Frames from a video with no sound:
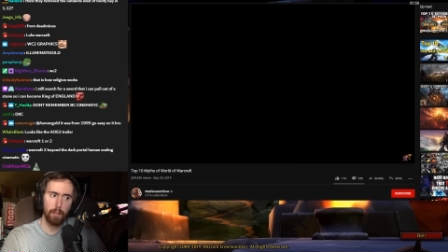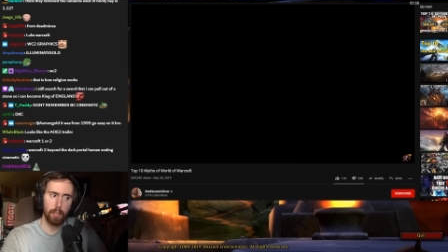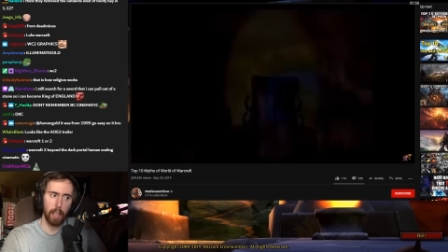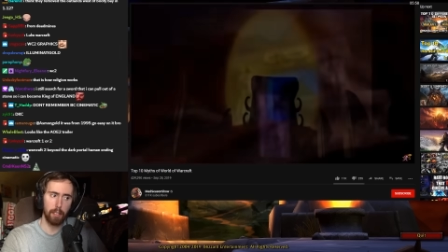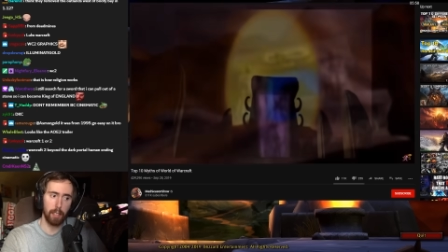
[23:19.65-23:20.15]

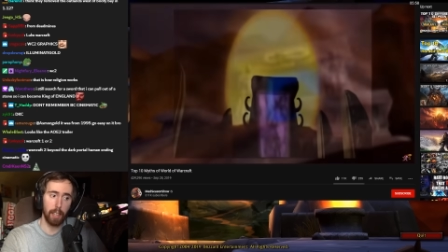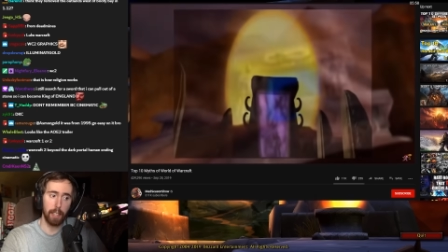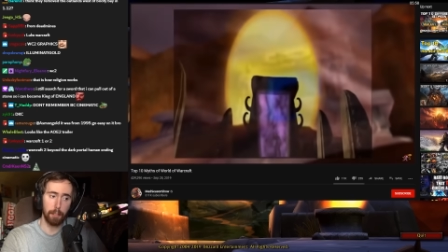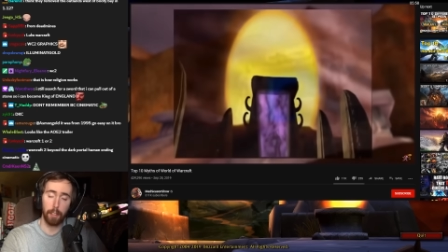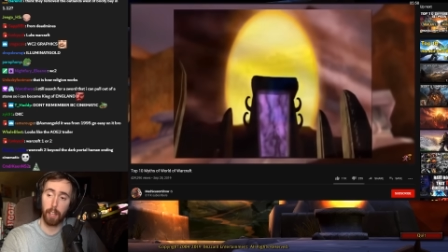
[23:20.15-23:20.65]
As I
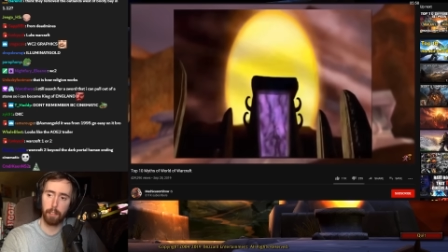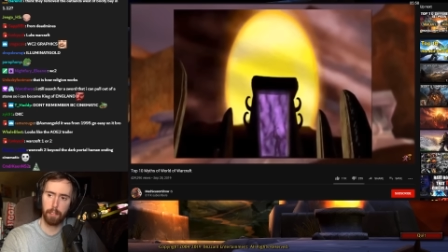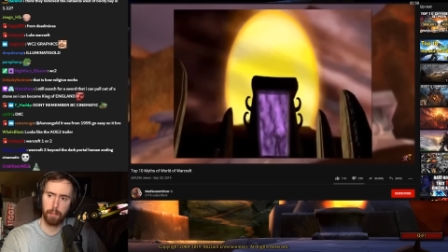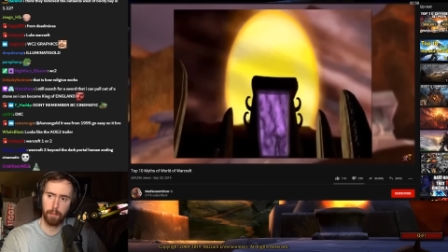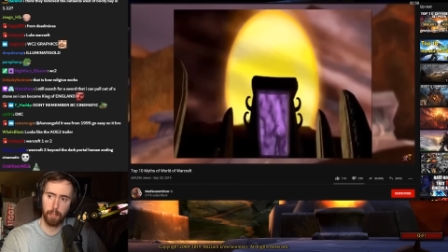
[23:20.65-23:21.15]
said, most
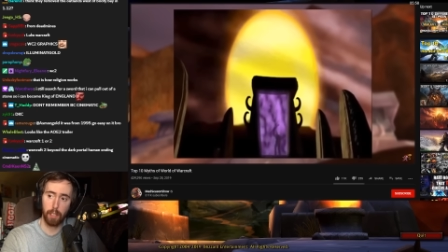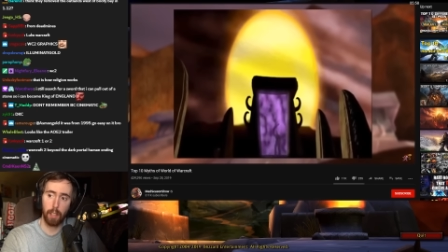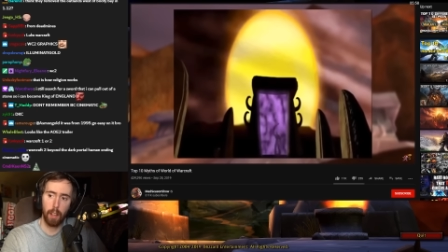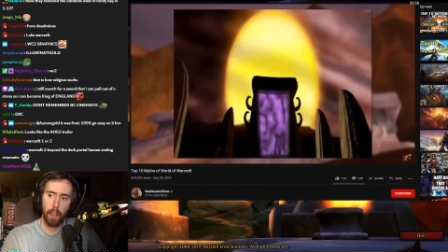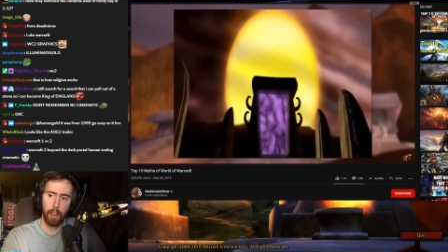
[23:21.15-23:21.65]
myths are
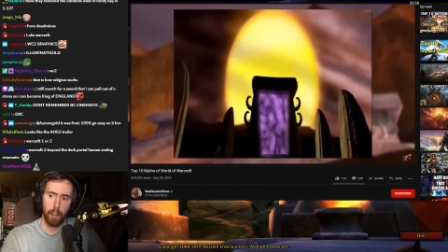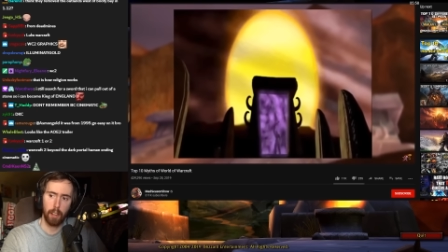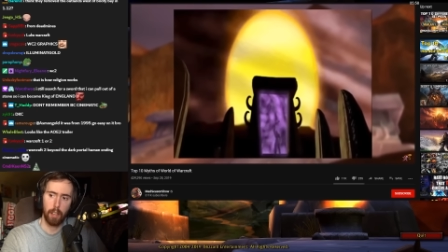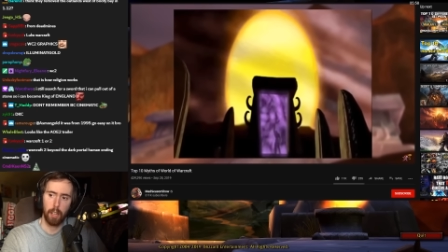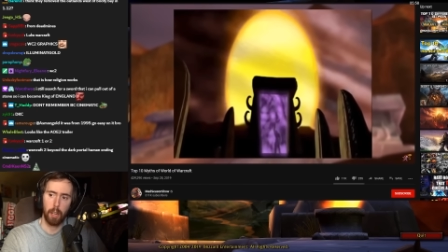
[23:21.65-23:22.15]
based off
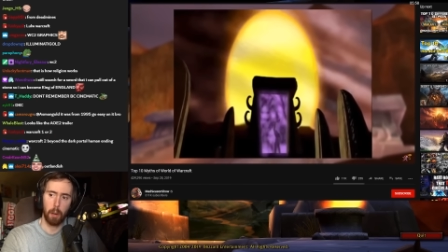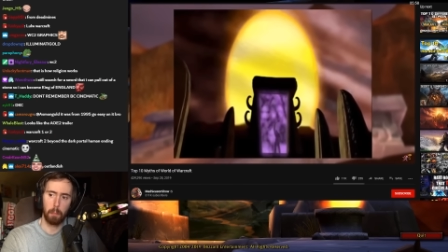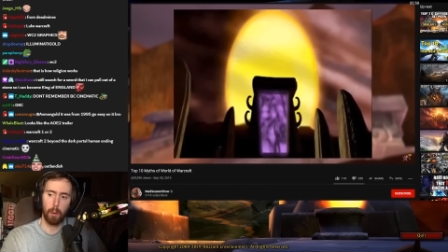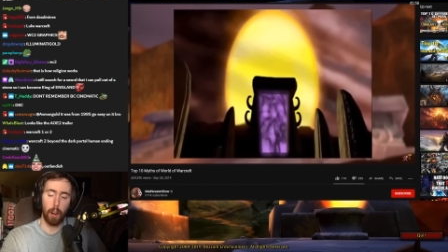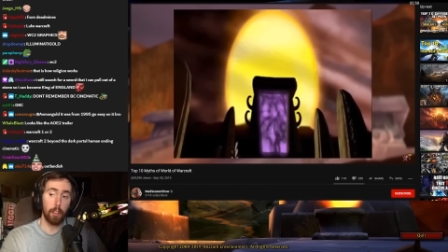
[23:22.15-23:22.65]
of some
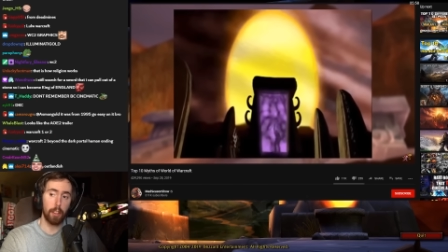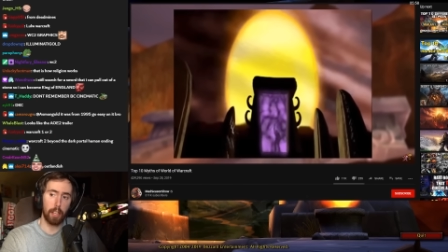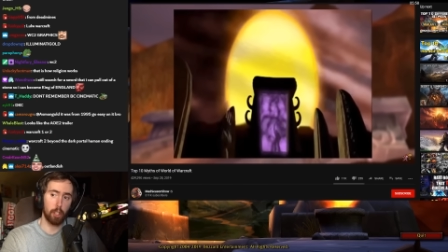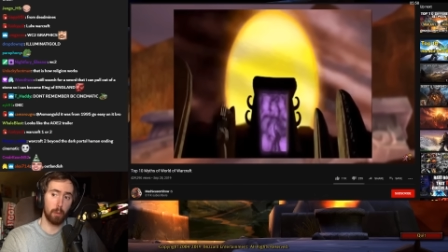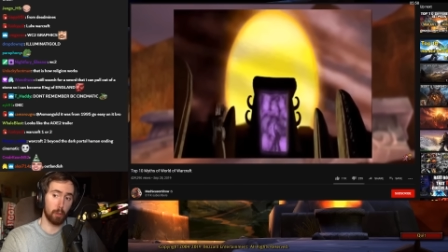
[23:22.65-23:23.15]
truth. Bro, I thought
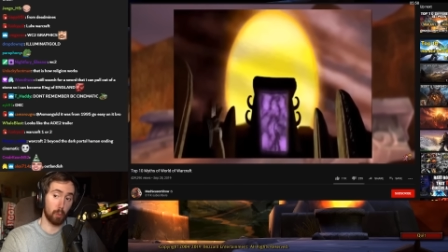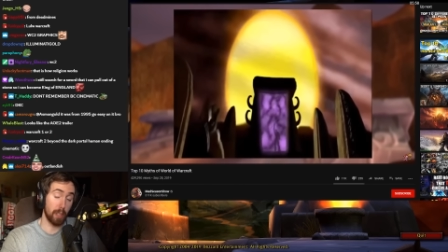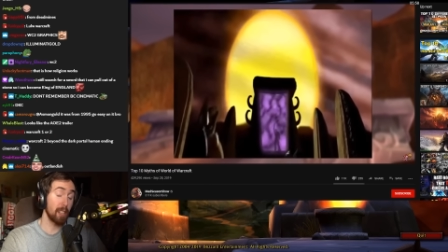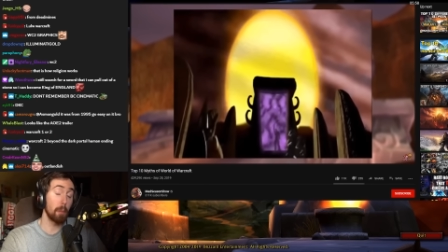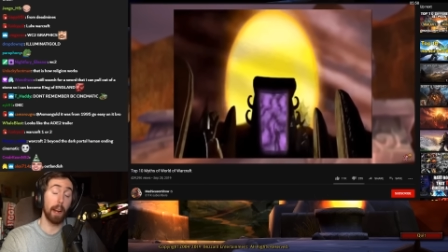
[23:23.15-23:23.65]
that shit and was
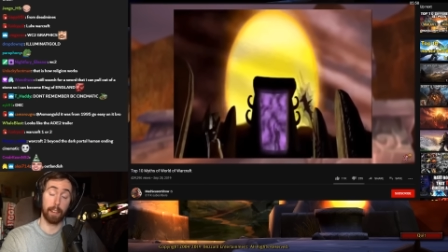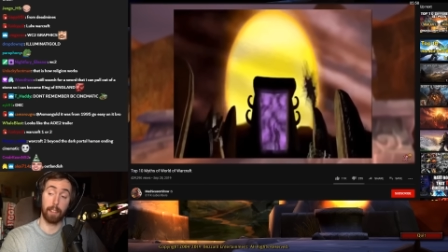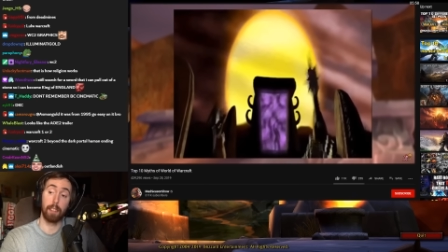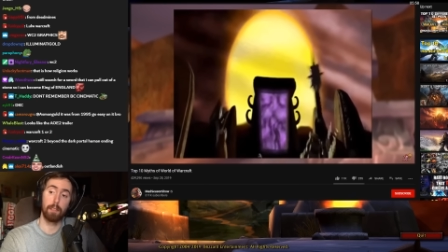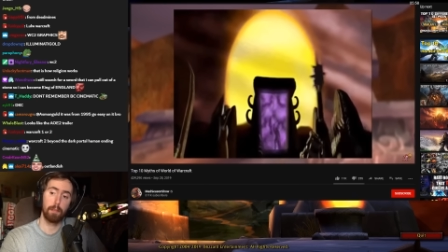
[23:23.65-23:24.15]
real back again
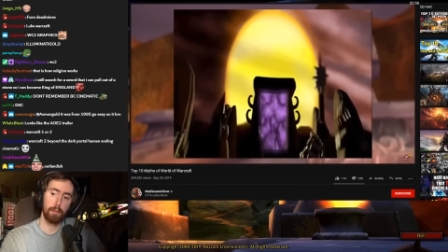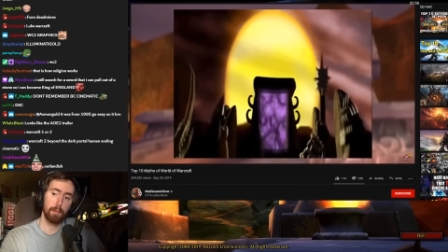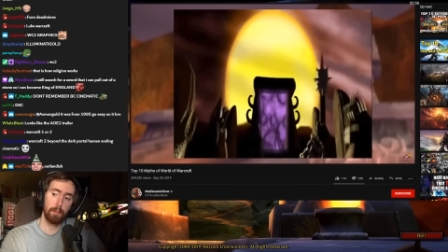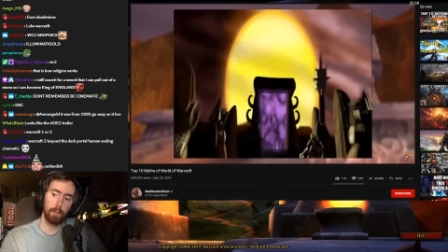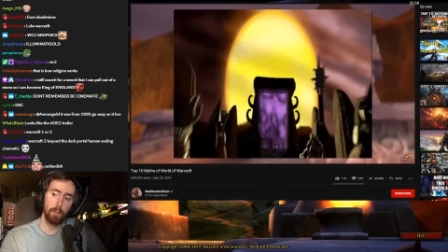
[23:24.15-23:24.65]
then. With this
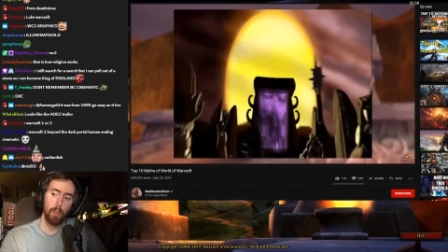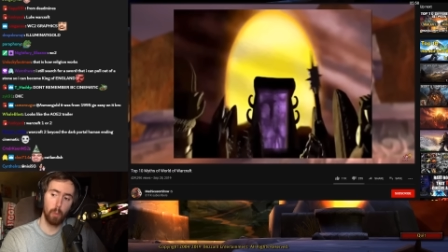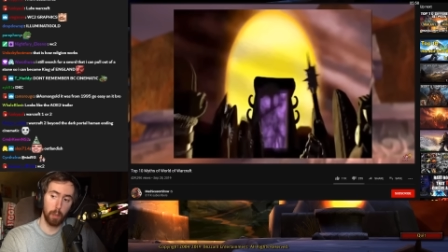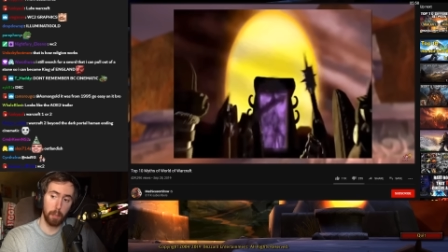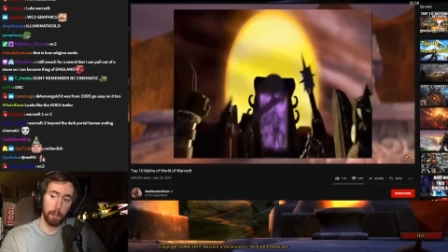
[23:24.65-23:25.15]
one,
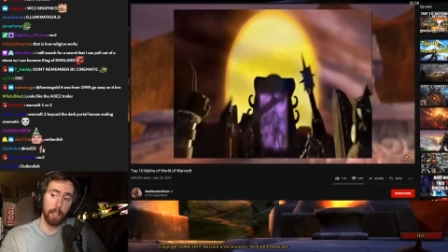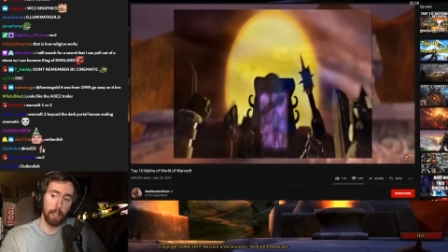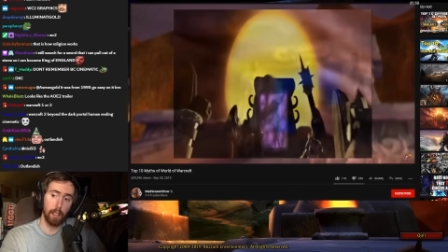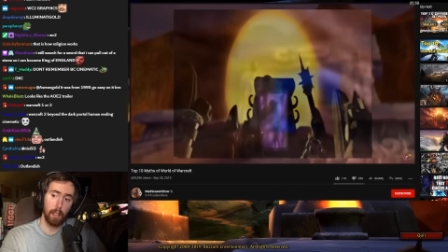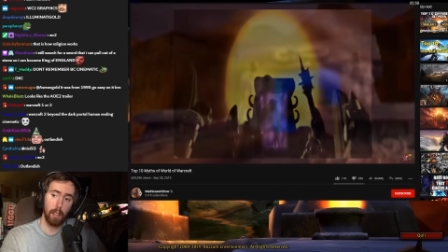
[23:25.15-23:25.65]
what do you mean? There
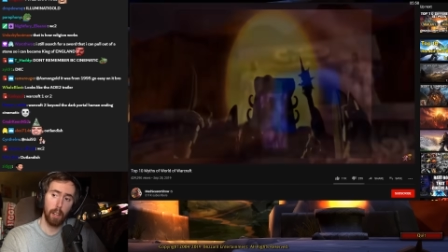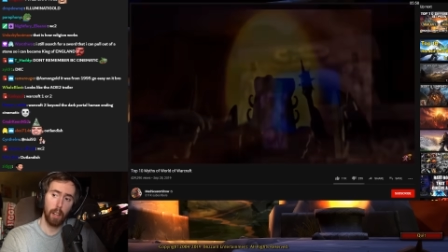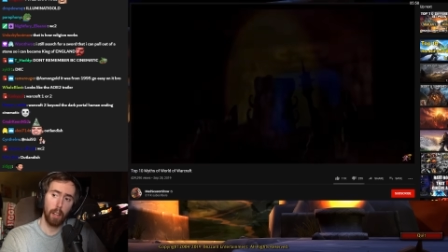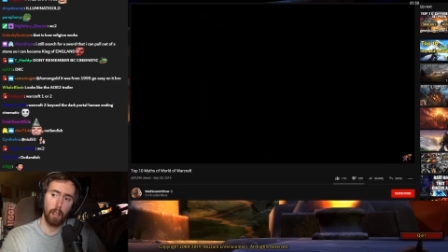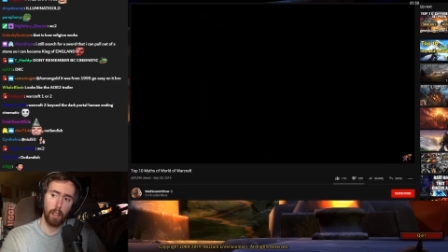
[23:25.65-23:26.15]
were plans
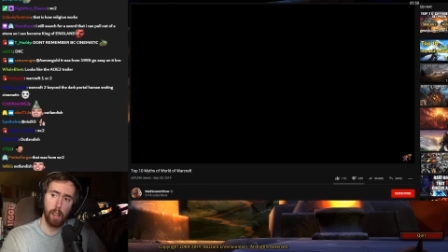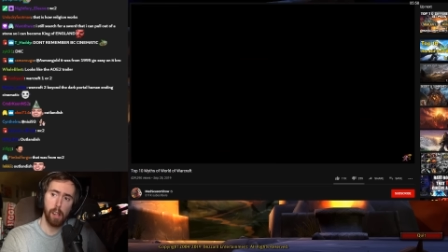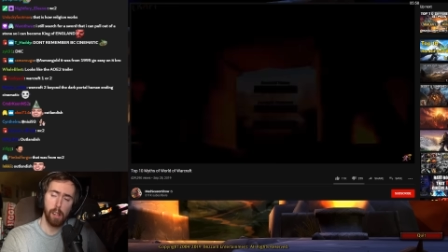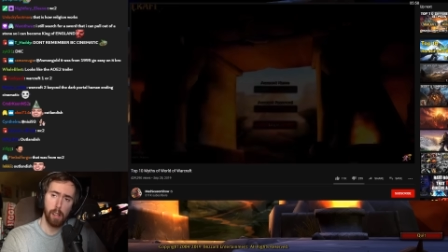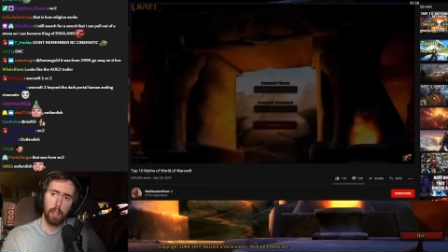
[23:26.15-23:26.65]
for players to
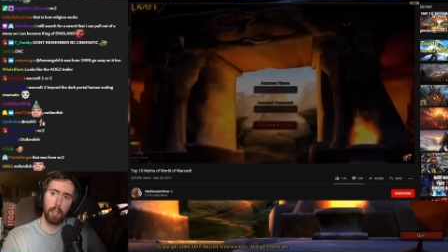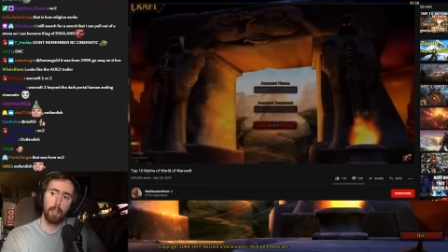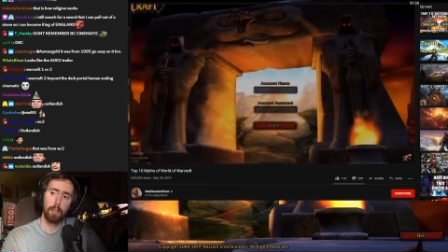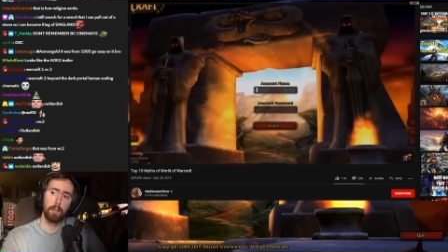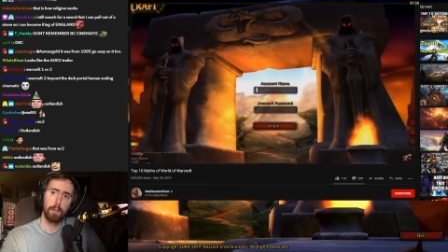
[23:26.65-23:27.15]
enter the
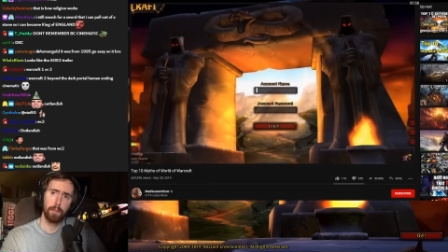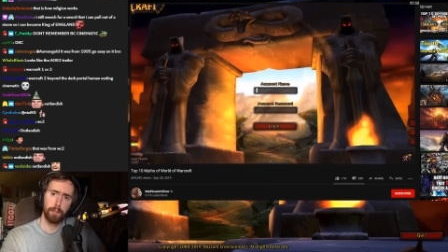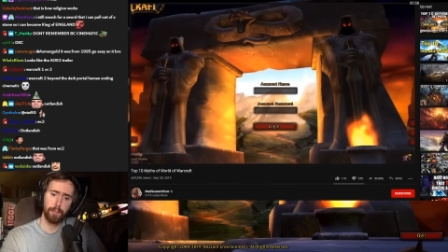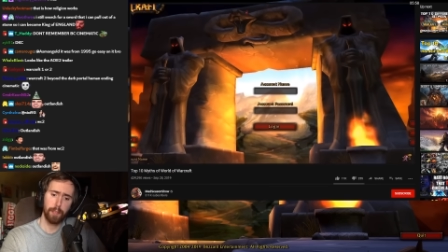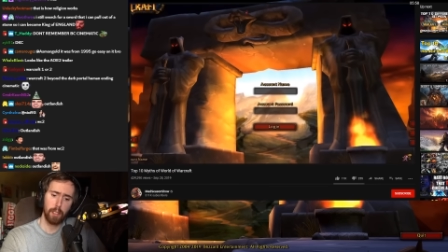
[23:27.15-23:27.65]
Outland
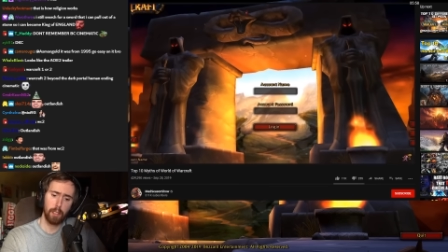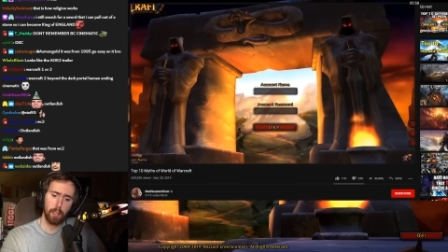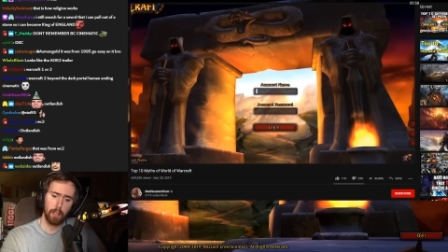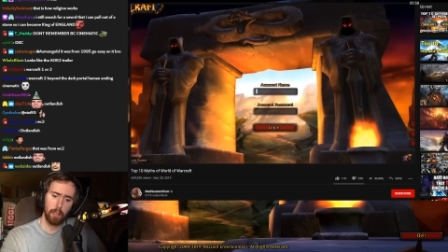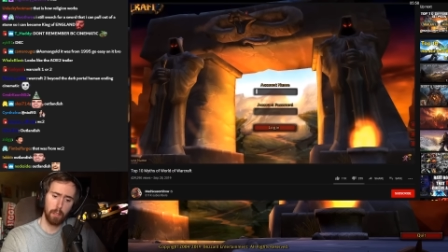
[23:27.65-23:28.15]
in vanilla
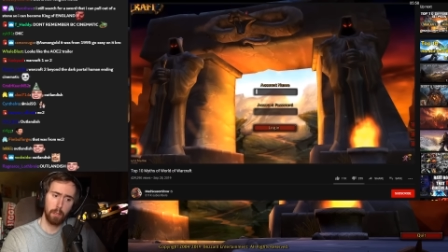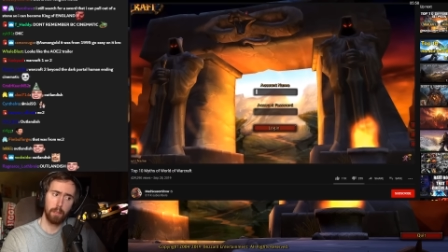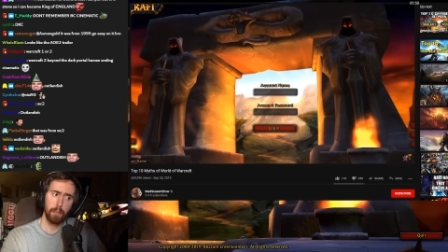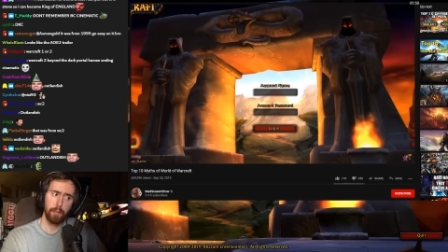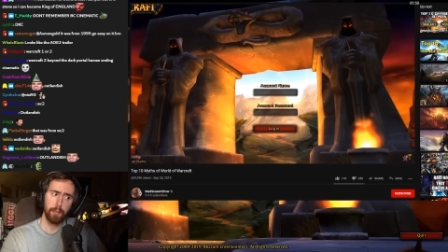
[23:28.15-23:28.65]
World of
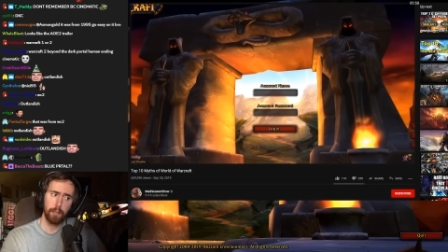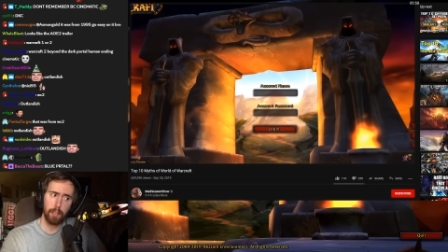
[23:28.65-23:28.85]
Warcraft.